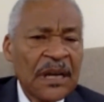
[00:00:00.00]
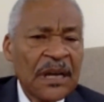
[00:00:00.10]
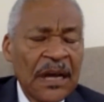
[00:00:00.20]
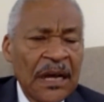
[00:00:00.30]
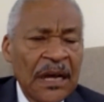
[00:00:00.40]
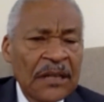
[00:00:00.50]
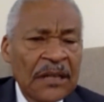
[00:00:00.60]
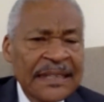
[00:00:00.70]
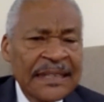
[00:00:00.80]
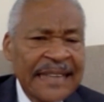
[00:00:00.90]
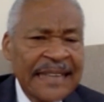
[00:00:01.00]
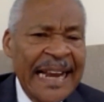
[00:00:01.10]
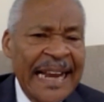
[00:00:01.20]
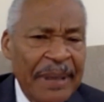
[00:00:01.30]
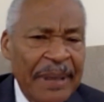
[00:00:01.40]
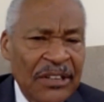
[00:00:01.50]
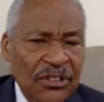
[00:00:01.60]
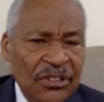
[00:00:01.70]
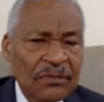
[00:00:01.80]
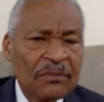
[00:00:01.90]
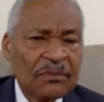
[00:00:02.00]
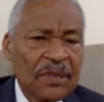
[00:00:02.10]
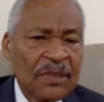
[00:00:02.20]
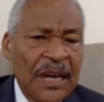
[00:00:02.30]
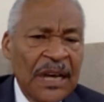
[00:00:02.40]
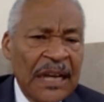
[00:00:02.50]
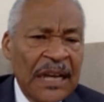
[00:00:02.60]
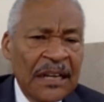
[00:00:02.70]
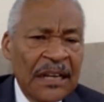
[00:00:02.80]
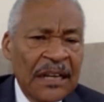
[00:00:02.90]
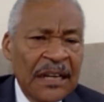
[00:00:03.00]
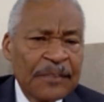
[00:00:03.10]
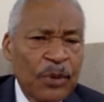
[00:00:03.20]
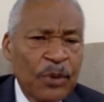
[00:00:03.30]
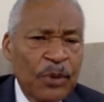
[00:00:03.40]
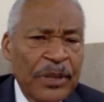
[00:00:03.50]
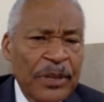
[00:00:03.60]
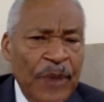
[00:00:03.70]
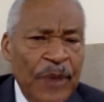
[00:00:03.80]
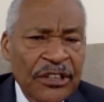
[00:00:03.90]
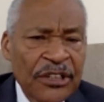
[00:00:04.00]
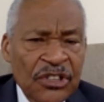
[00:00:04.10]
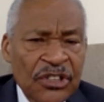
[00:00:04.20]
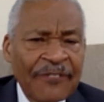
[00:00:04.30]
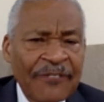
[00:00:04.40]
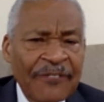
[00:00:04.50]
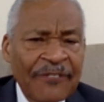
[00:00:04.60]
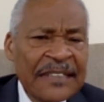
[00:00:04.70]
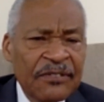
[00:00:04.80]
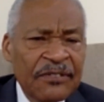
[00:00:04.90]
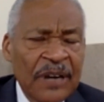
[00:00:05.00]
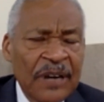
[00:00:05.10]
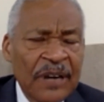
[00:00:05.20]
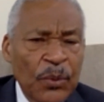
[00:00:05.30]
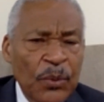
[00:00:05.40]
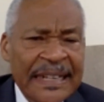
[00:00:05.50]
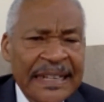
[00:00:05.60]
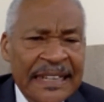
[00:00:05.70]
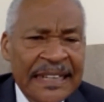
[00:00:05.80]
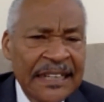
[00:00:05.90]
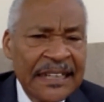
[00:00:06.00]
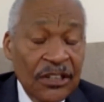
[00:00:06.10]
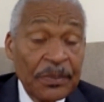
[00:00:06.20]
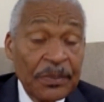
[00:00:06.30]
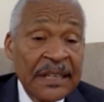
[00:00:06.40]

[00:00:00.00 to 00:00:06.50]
not as enemies, not as perpetuators of evil and wickedness in us, because